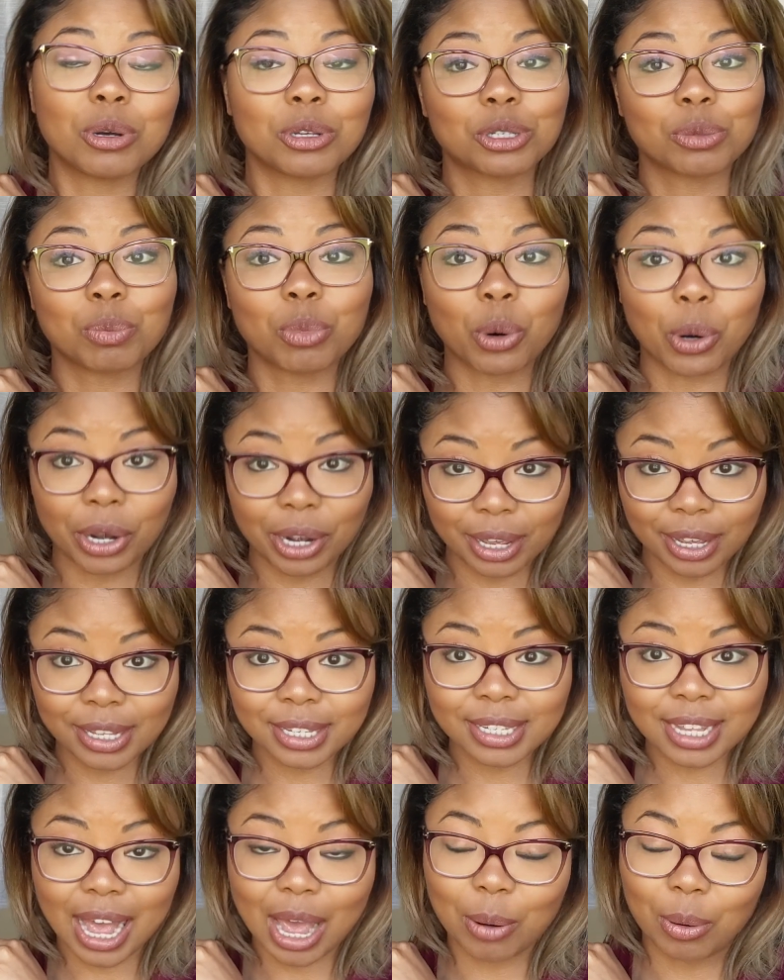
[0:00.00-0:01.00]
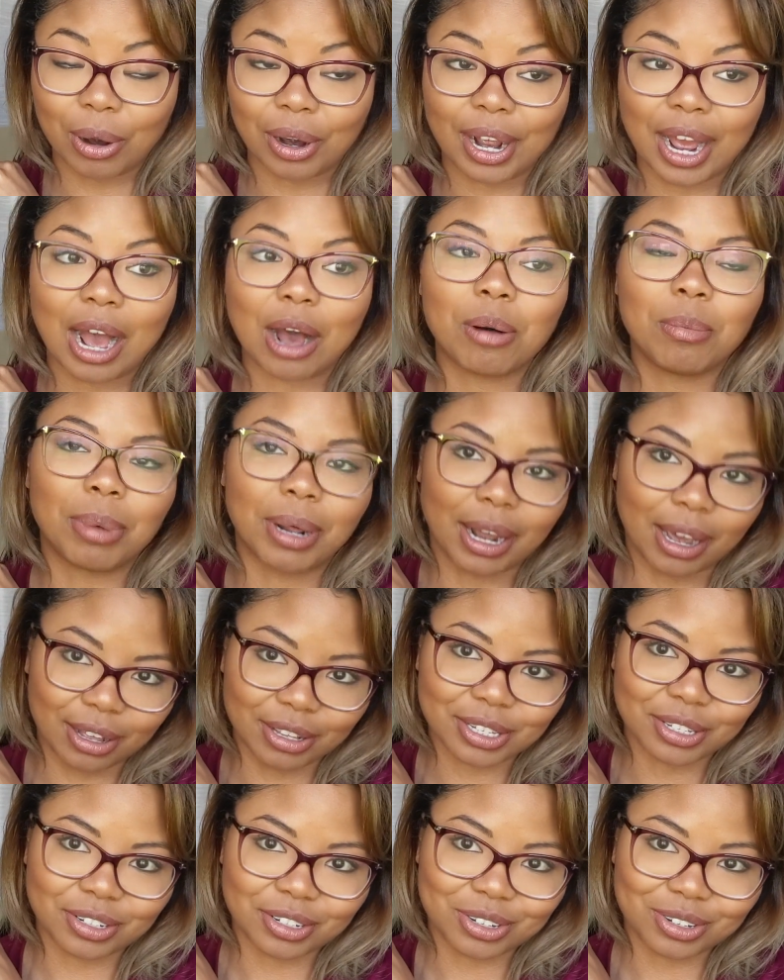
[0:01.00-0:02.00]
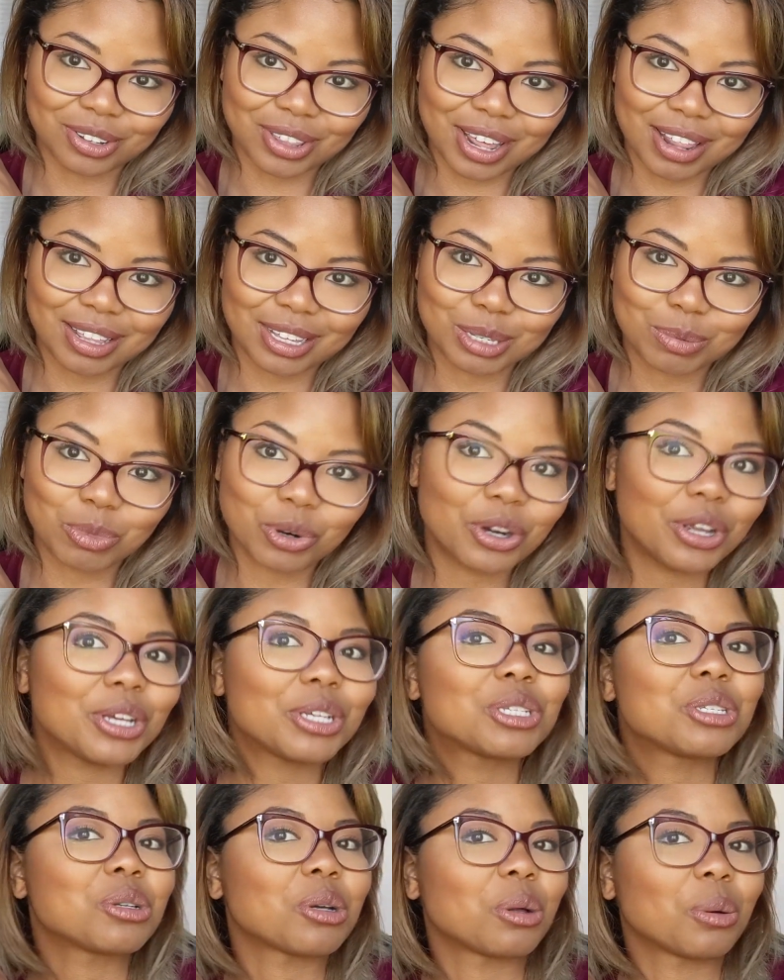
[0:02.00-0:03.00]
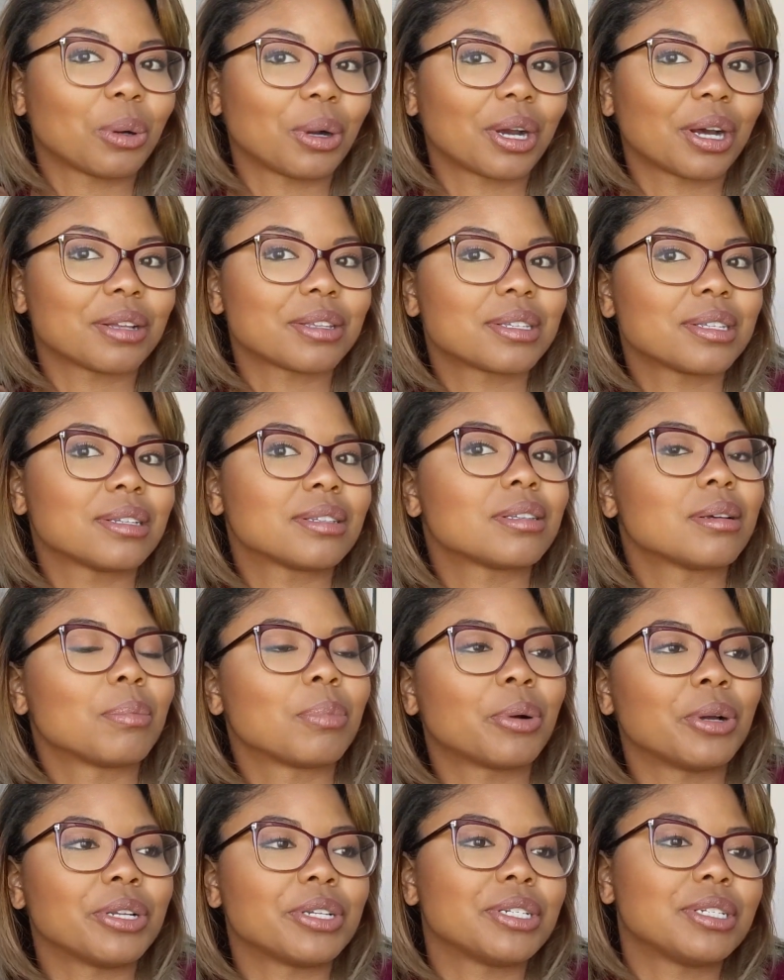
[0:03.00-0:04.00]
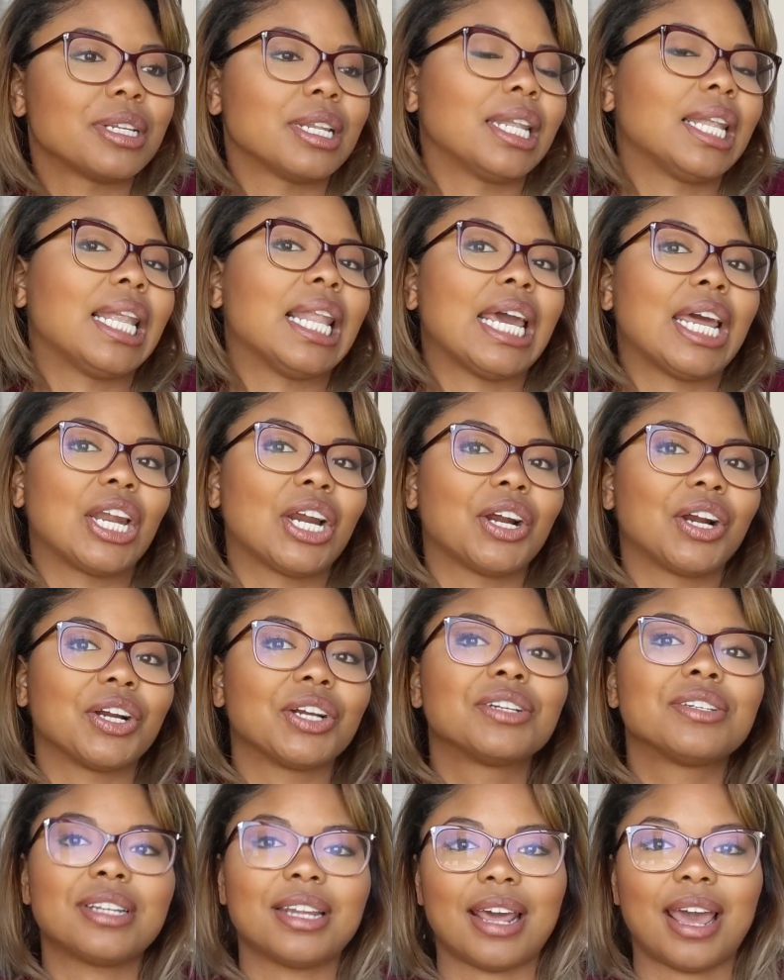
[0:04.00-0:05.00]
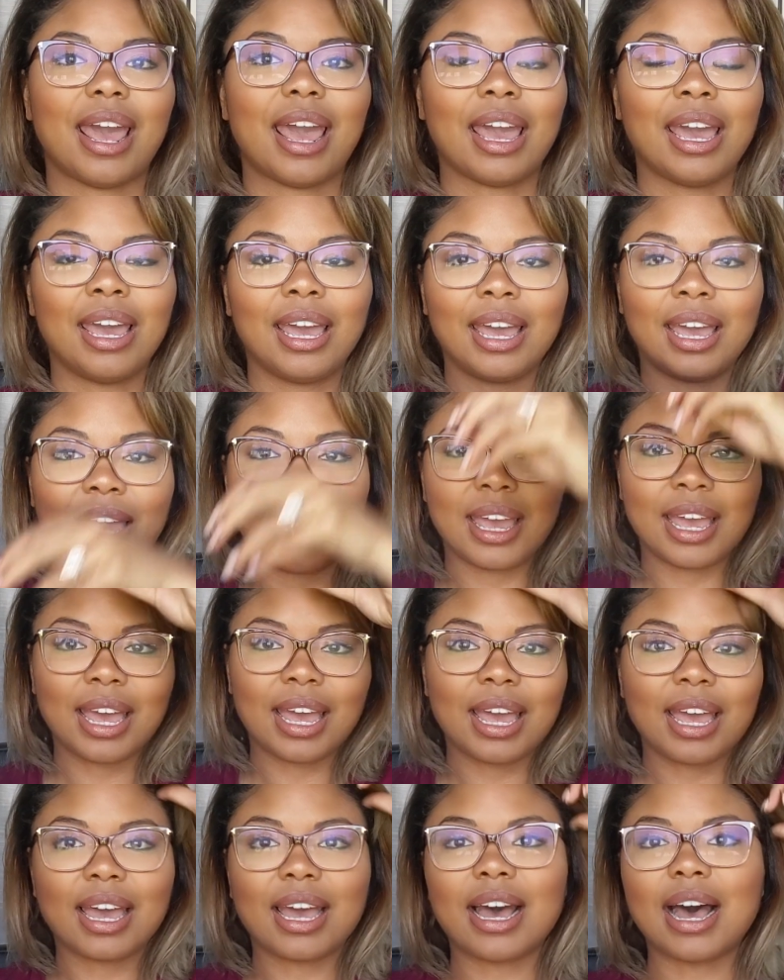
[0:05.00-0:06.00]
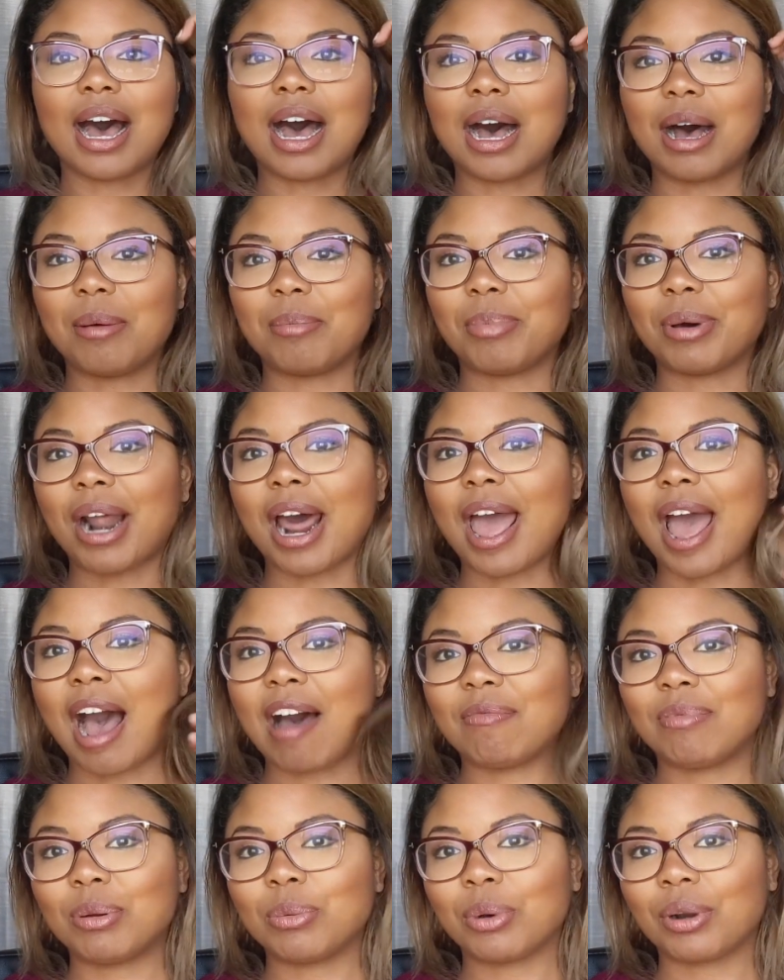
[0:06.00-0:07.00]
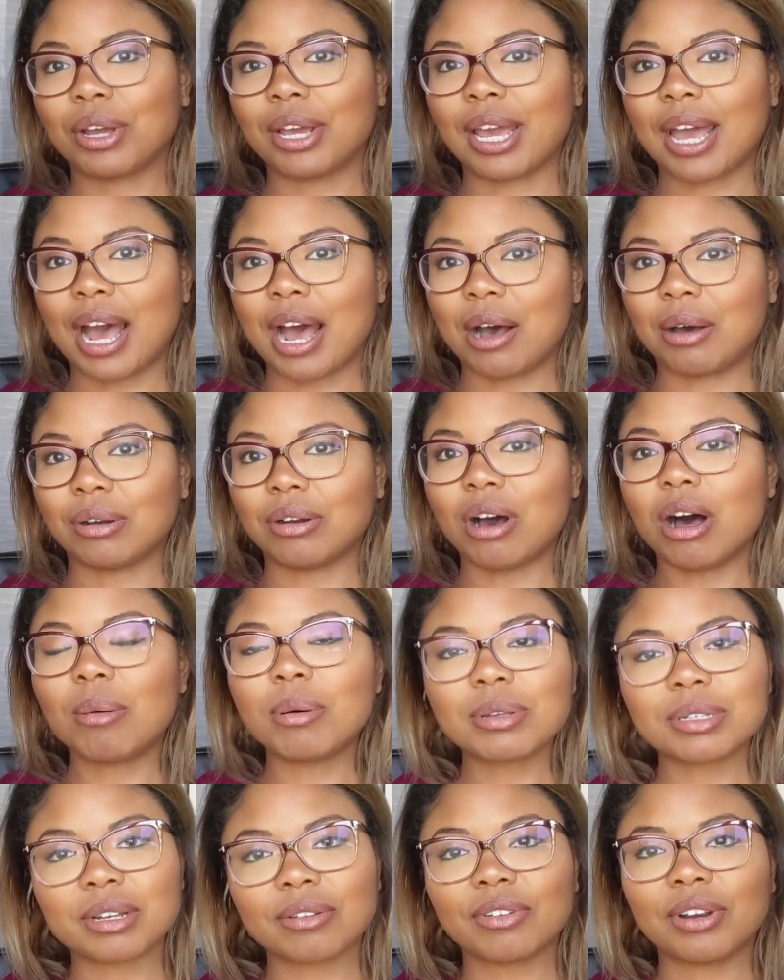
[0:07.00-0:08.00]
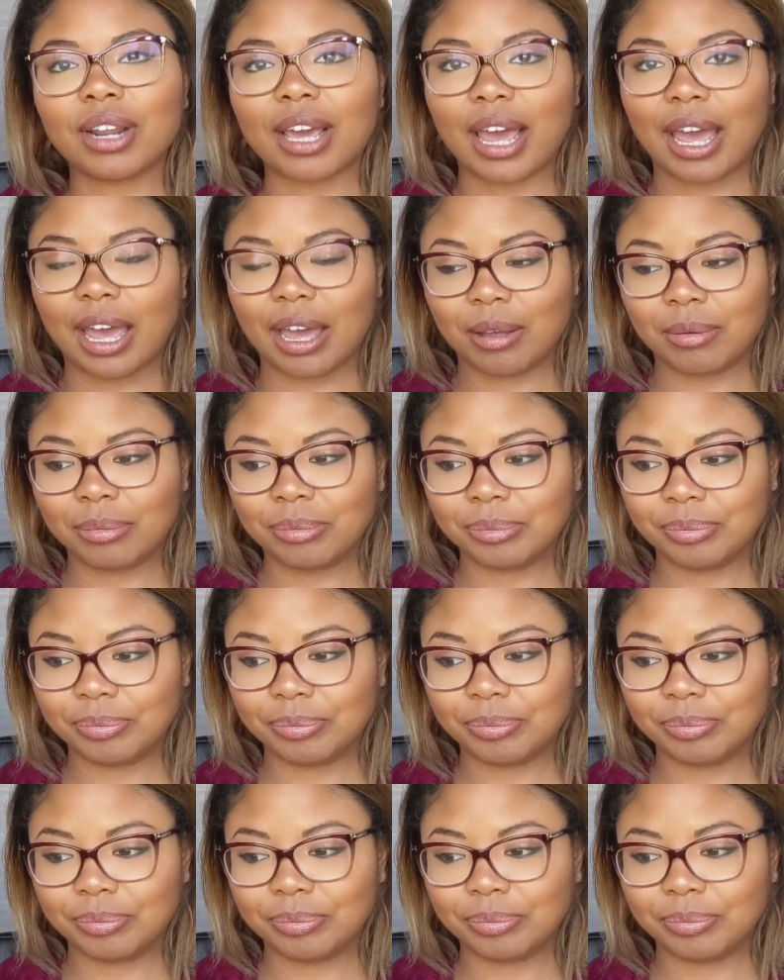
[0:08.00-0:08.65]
most mornings I work out, but I also didn't do that this morning, so I'll work out at some point later today. Uh, but I have been working out almost every day,